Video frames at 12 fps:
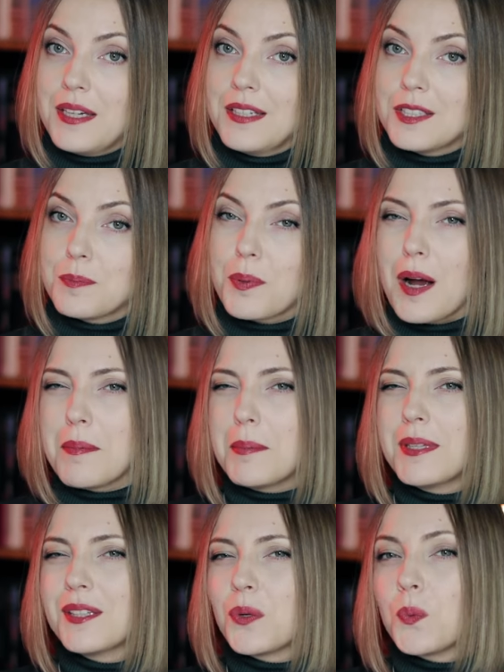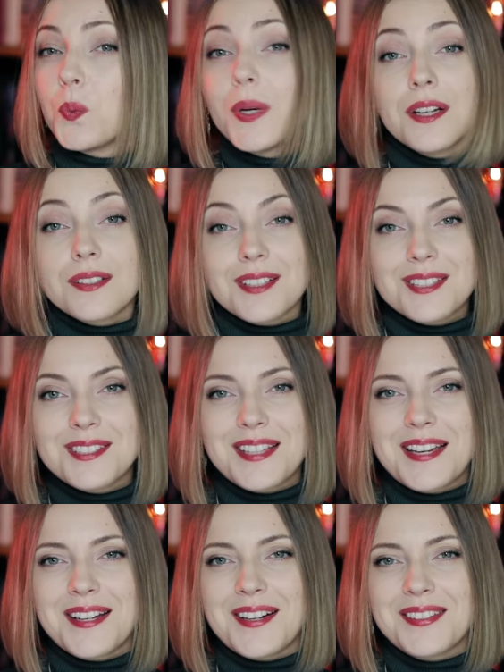is probably the weirdest
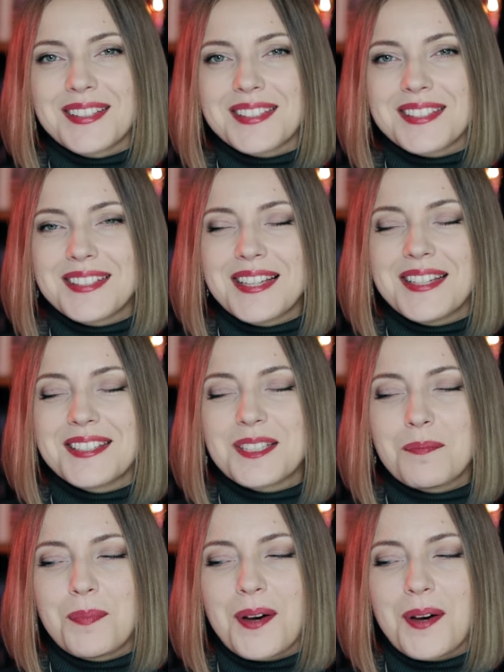thing on this list,